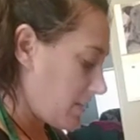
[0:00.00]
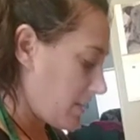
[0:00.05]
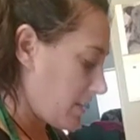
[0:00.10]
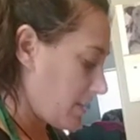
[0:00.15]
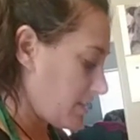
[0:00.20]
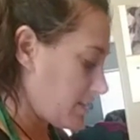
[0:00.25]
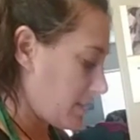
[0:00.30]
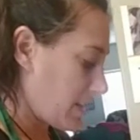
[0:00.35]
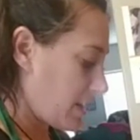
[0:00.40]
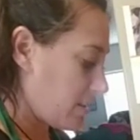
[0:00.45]

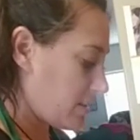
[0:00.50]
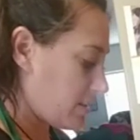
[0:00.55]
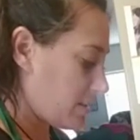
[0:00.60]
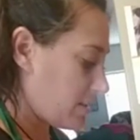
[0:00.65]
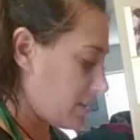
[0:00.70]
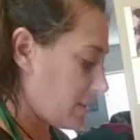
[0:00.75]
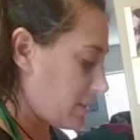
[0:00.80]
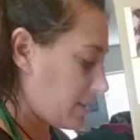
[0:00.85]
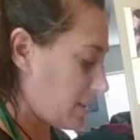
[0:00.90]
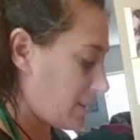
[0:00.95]
because I
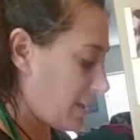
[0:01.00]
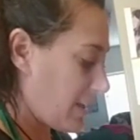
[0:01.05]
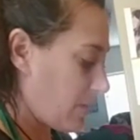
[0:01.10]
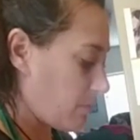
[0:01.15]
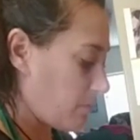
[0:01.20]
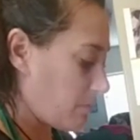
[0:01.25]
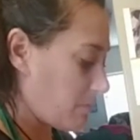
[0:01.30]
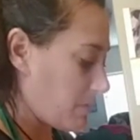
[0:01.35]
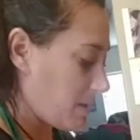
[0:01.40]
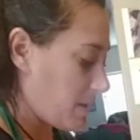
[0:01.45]
just think
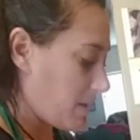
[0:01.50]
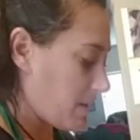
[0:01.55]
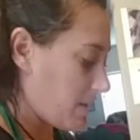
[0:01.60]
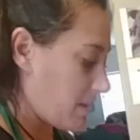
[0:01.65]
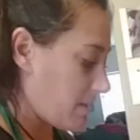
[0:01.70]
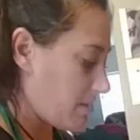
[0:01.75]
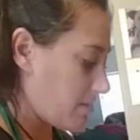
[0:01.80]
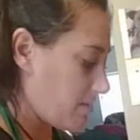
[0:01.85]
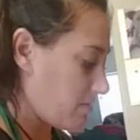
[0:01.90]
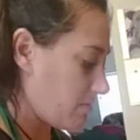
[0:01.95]
that will
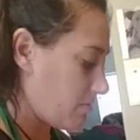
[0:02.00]
be